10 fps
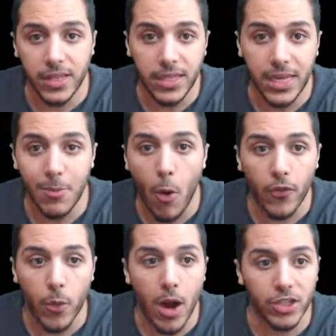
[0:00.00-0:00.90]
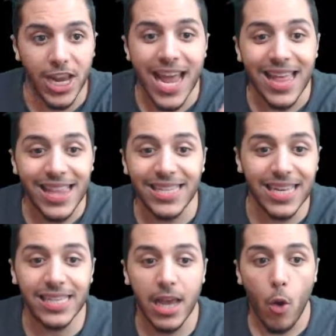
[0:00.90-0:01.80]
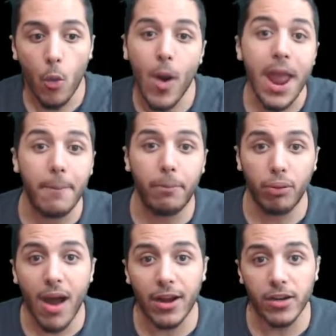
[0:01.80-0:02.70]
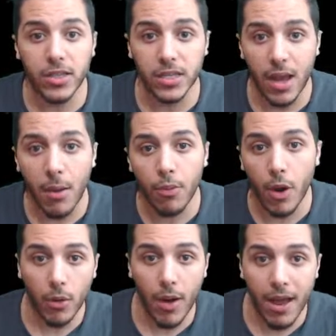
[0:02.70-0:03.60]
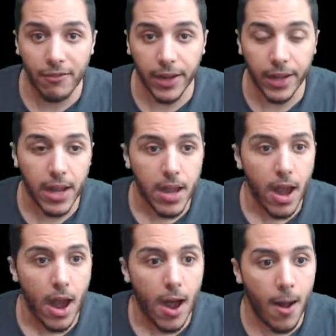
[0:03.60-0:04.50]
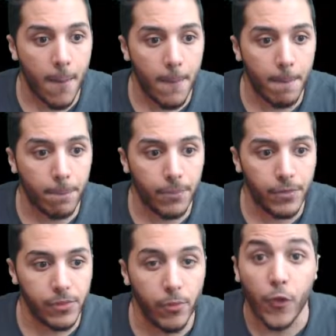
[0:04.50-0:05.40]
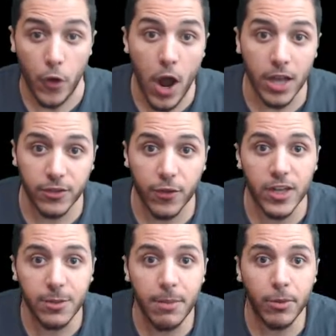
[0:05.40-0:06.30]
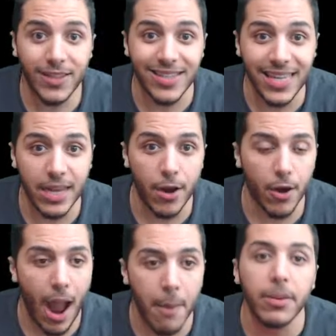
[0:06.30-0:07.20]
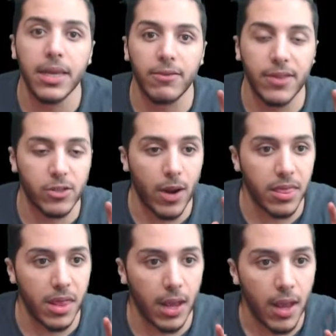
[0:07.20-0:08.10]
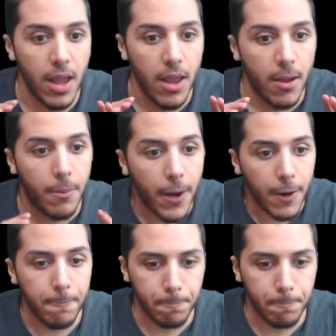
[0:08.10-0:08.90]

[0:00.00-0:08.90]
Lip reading: Team Overwatch, this is way prior to Sombra arriving. For us to be able to see her, I believe. That's what I think. But